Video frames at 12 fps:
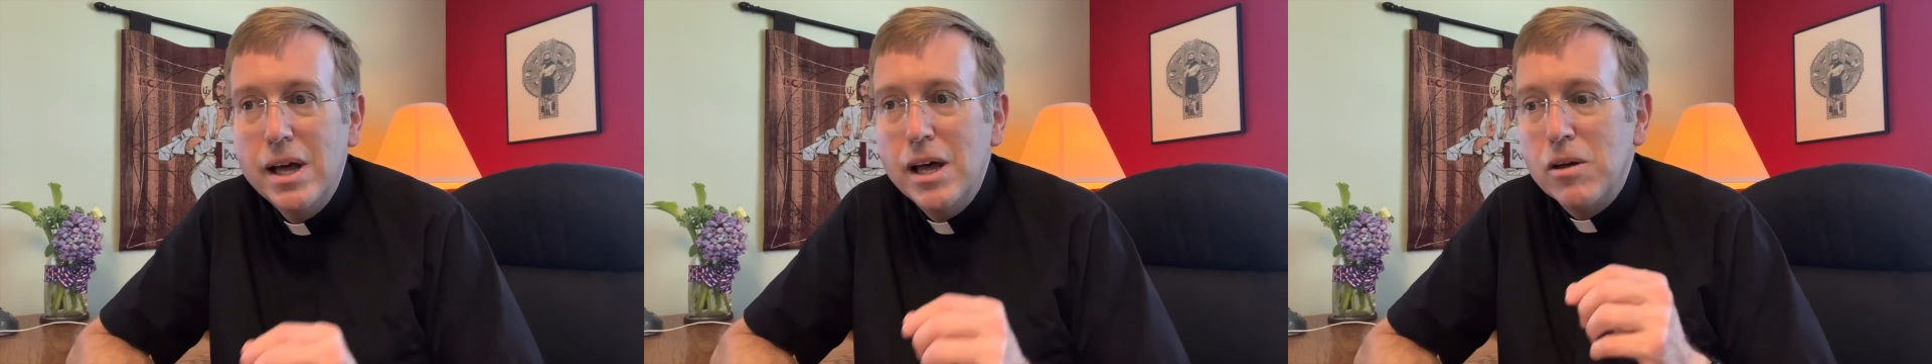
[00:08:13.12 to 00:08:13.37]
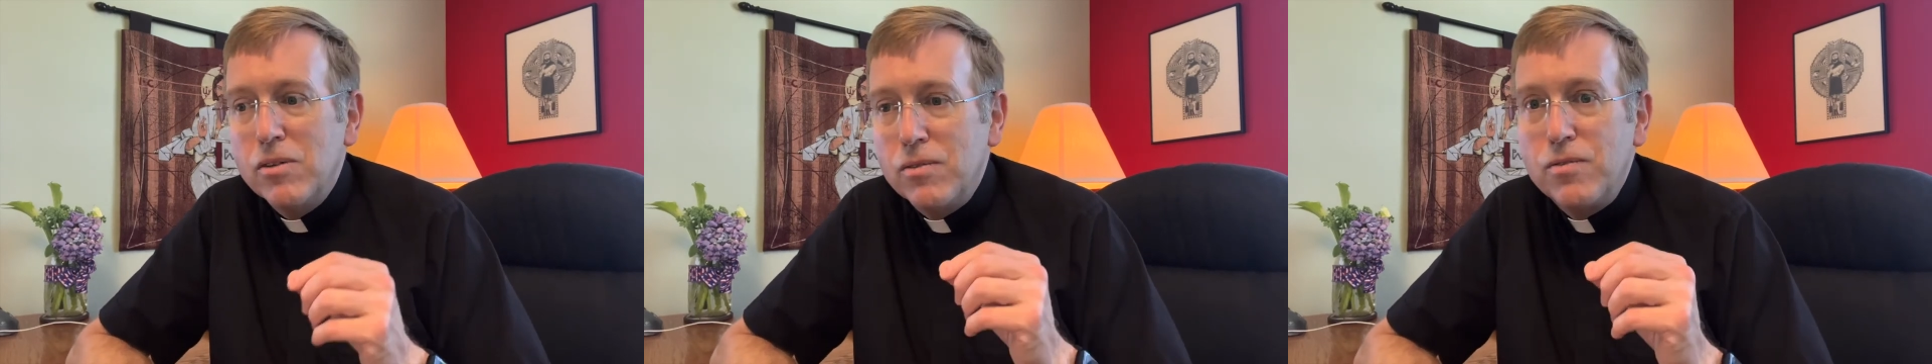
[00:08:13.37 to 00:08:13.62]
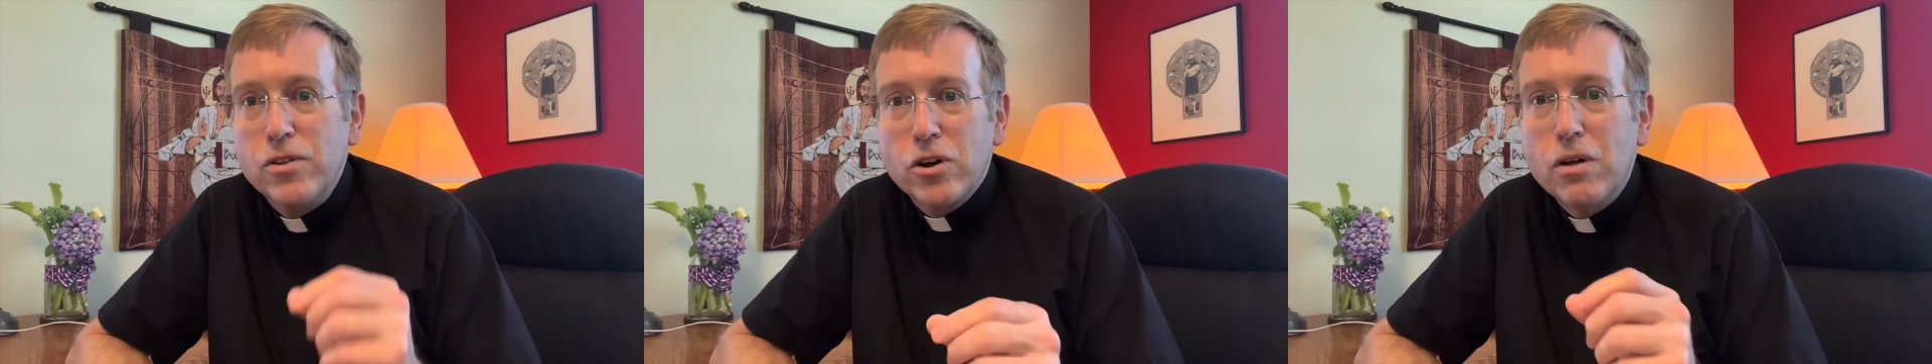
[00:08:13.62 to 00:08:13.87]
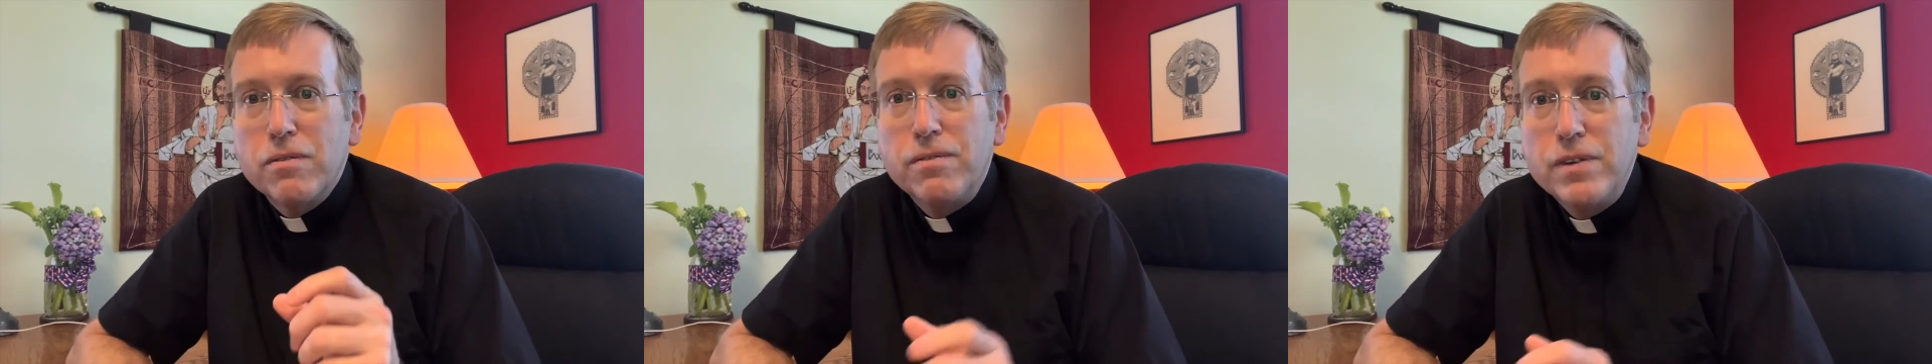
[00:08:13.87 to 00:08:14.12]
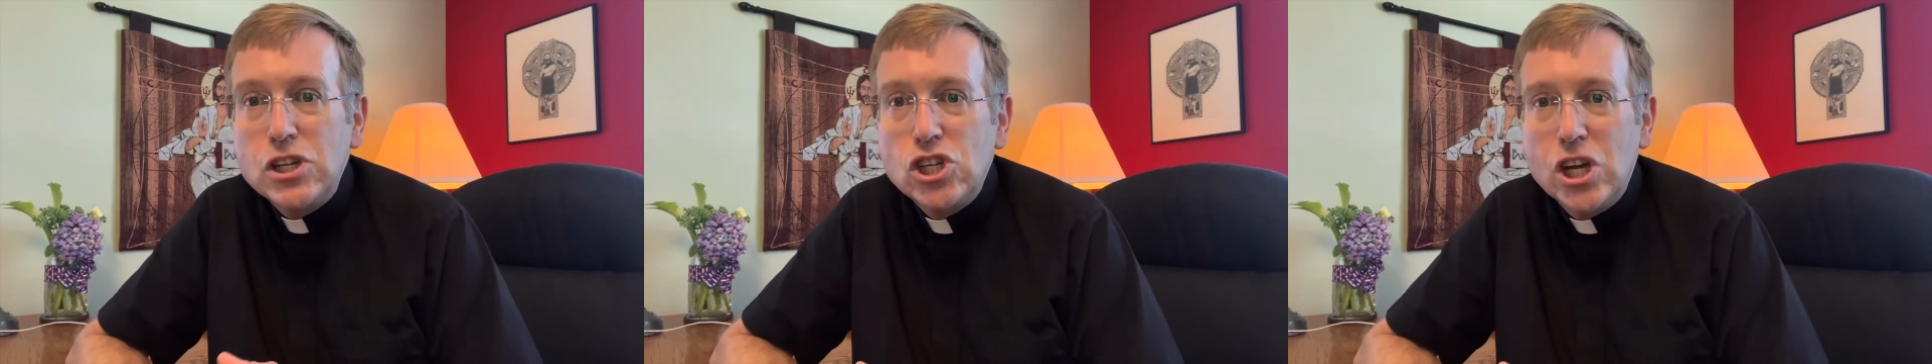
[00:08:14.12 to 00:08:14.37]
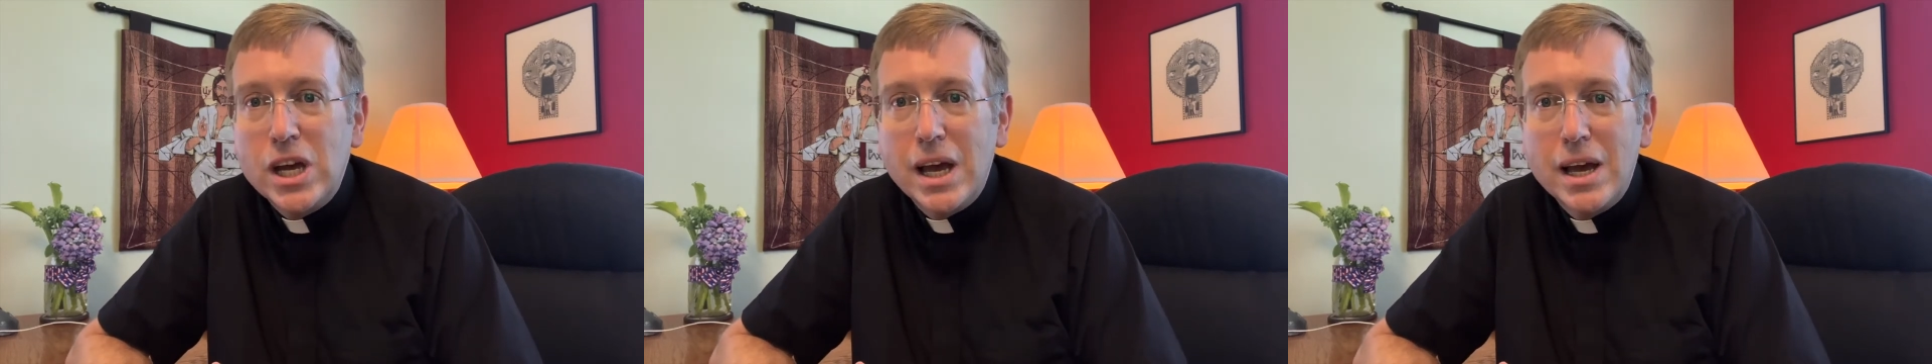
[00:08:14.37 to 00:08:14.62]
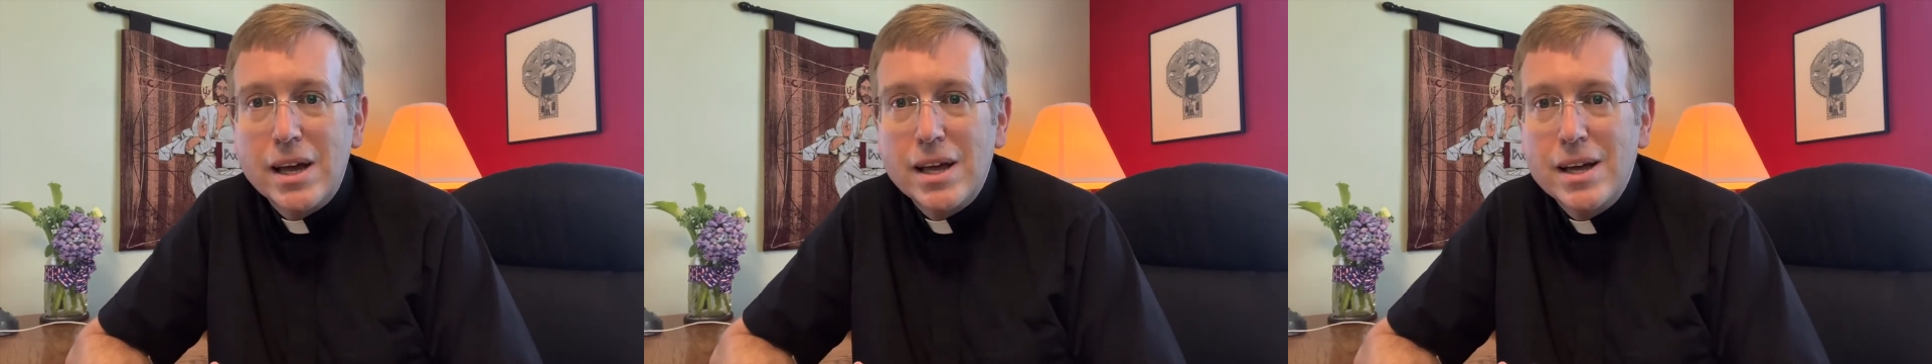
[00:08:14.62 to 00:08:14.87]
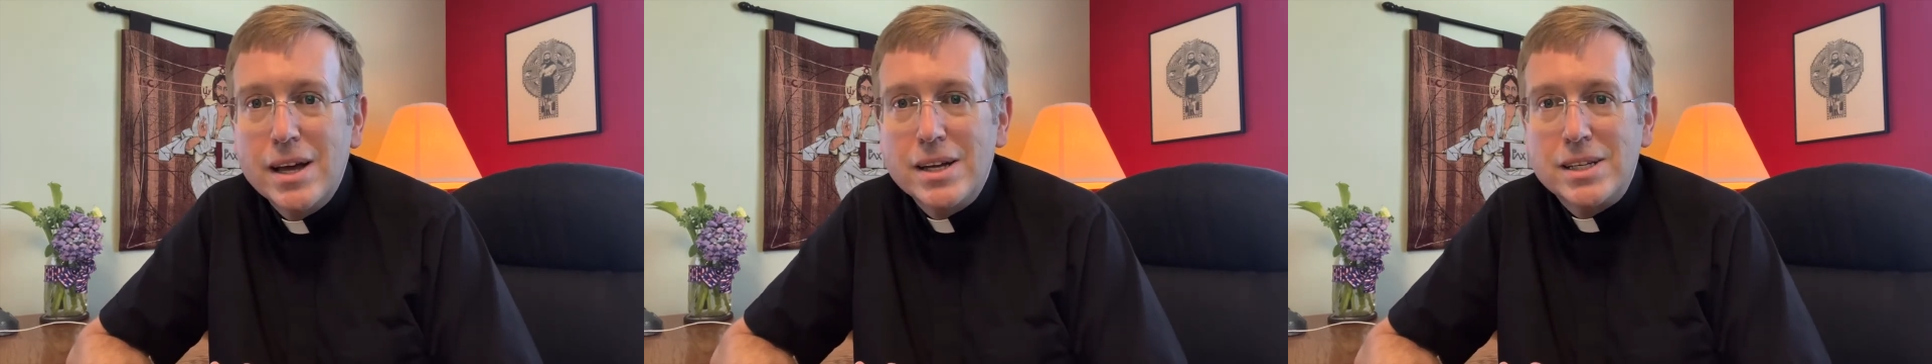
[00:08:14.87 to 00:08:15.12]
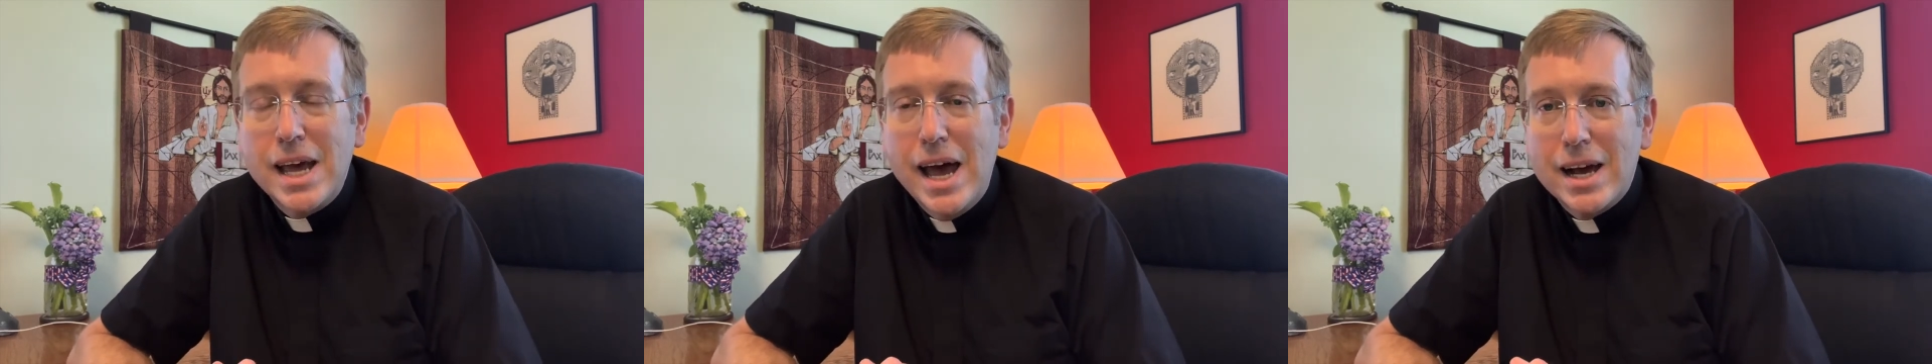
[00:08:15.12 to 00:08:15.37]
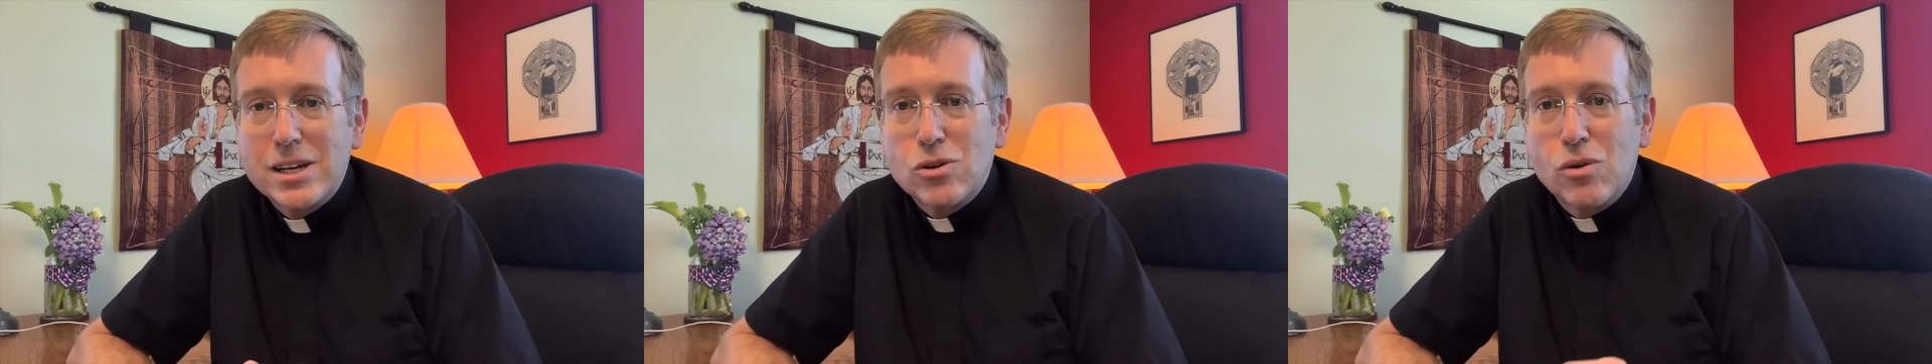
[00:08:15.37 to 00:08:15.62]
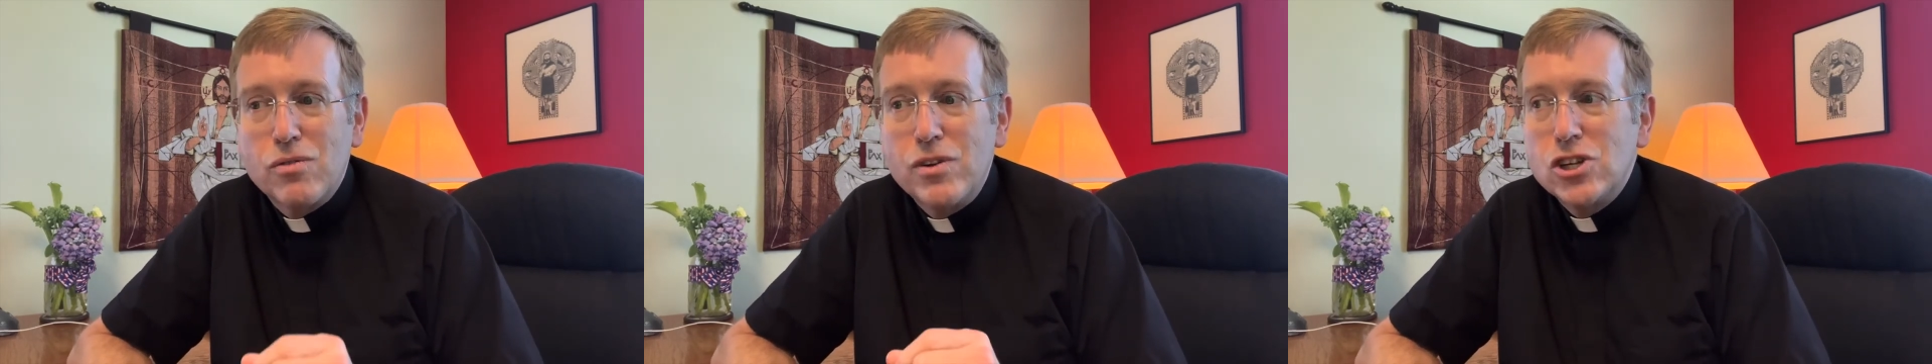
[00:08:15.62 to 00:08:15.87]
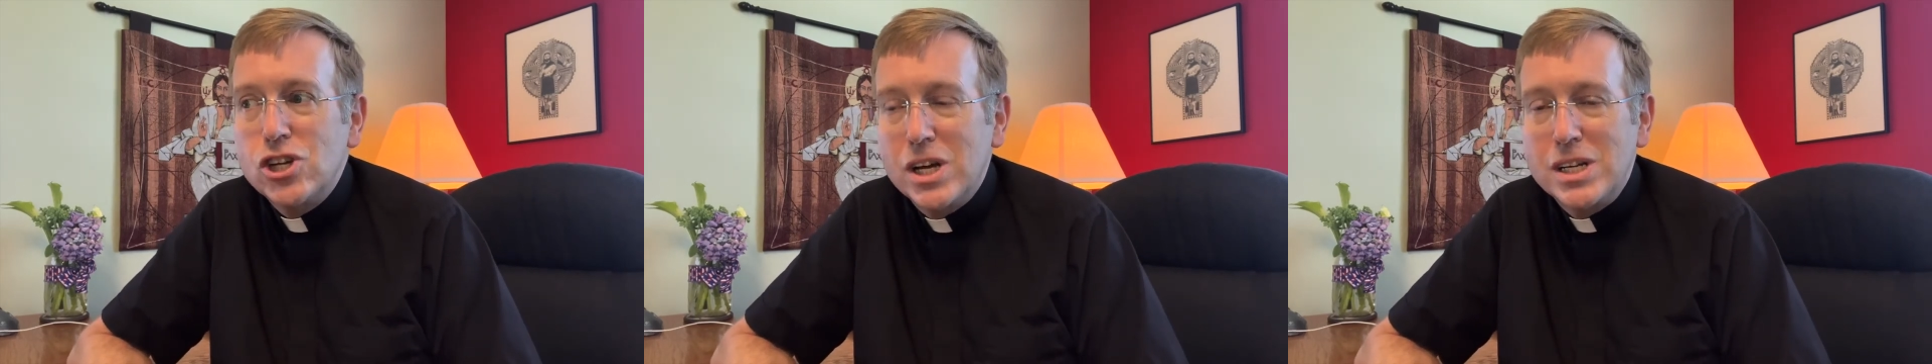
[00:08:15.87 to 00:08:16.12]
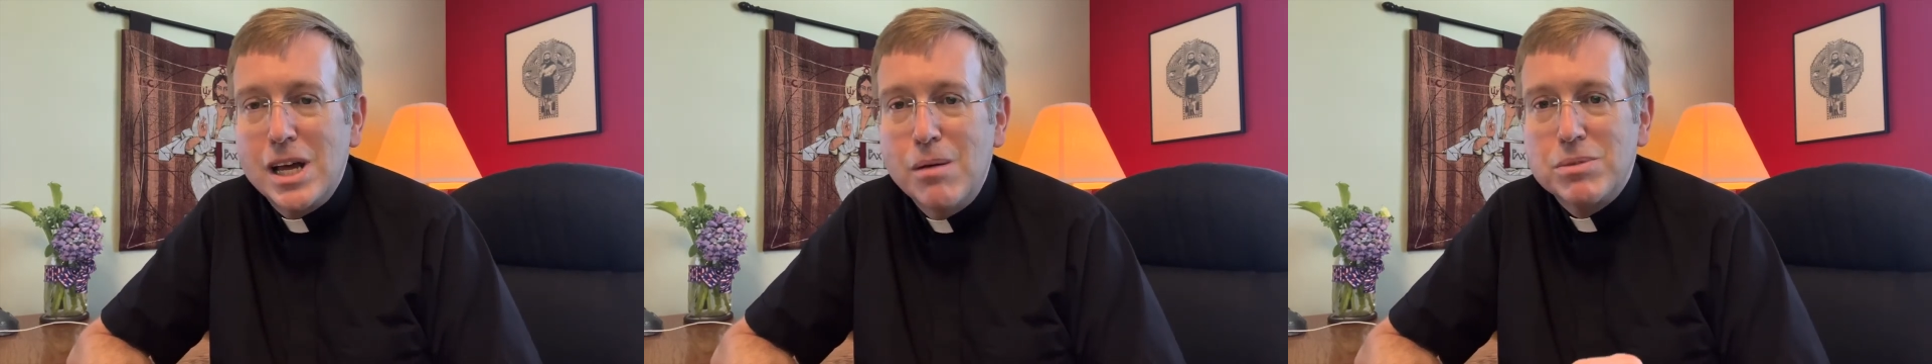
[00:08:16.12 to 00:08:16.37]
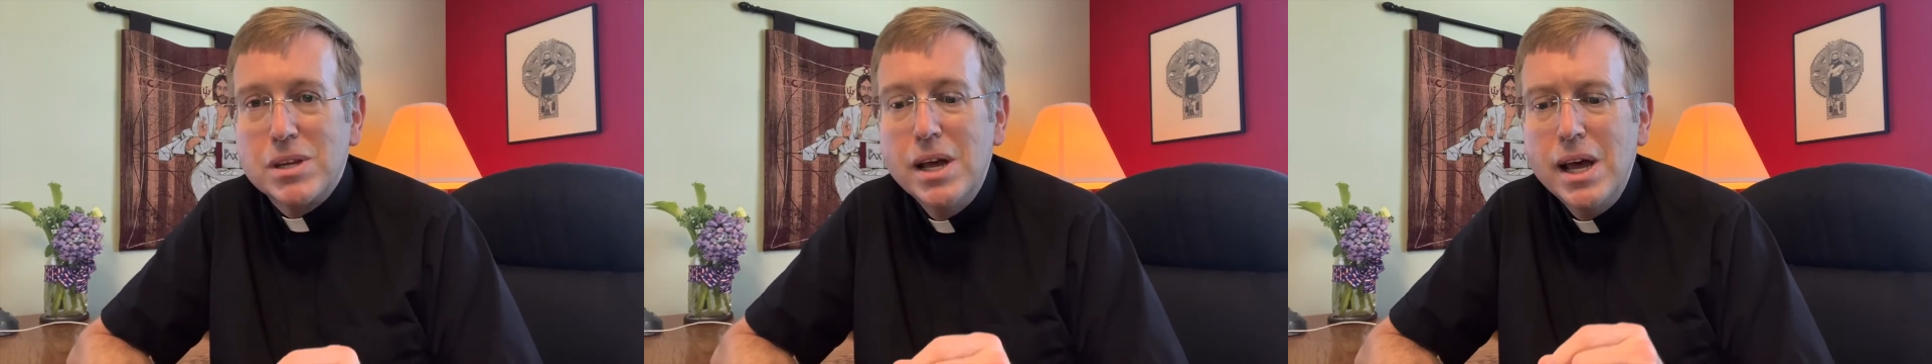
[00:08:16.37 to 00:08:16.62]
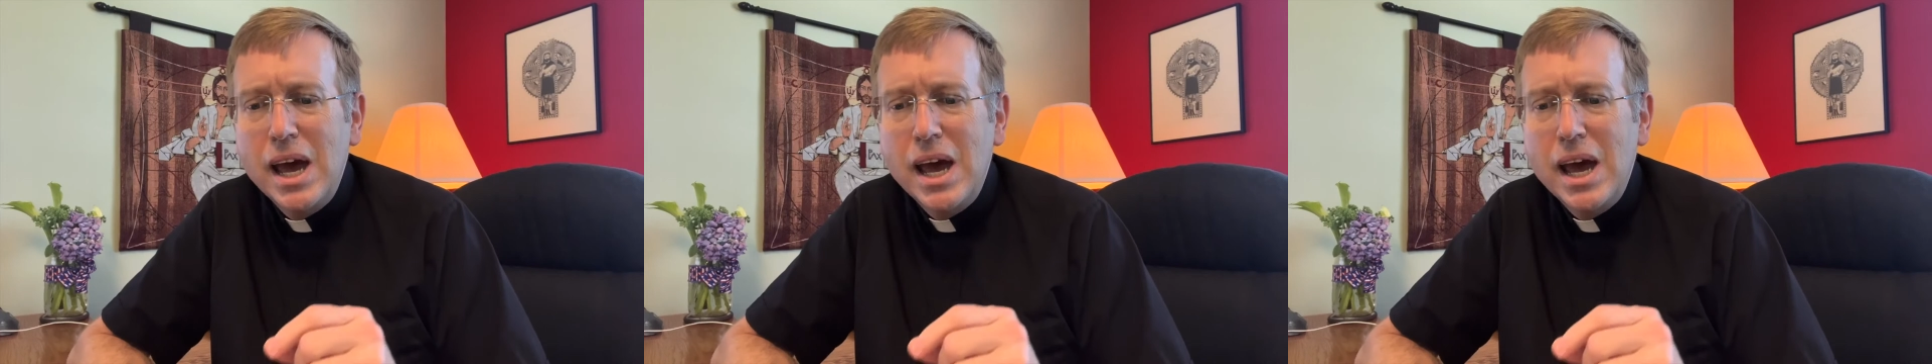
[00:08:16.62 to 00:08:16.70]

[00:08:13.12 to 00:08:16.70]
They're called phishing attacks or phishing attempts.